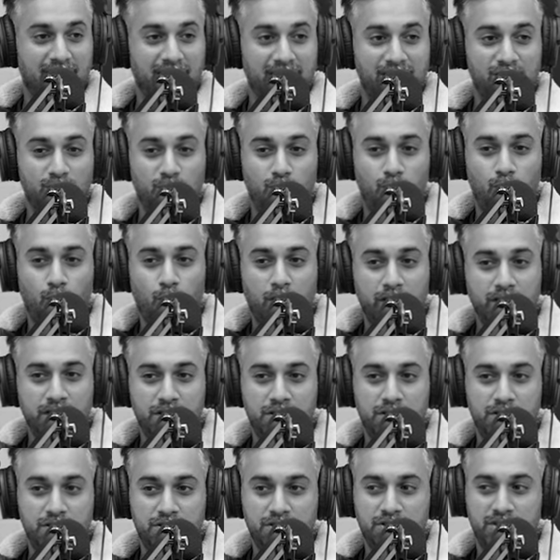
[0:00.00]
I don't
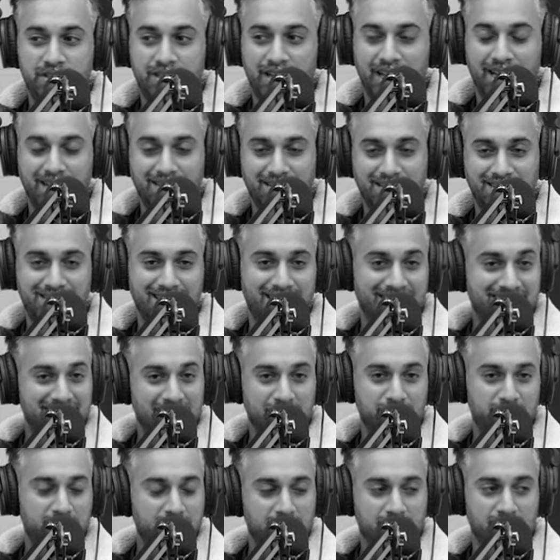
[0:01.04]
want you to take this
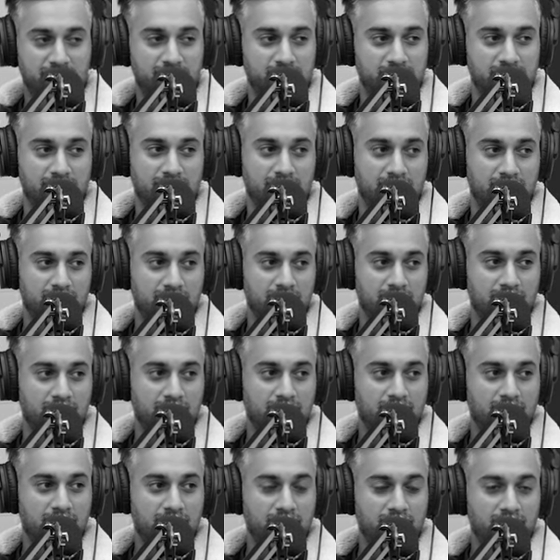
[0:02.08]
example of me.
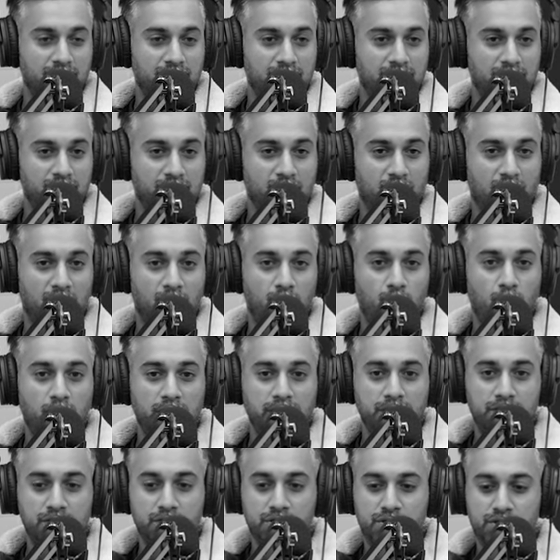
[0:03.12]
You know, I
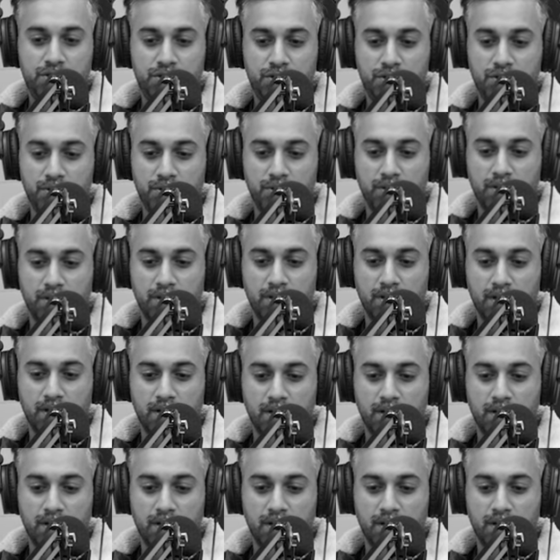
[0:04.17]
want you to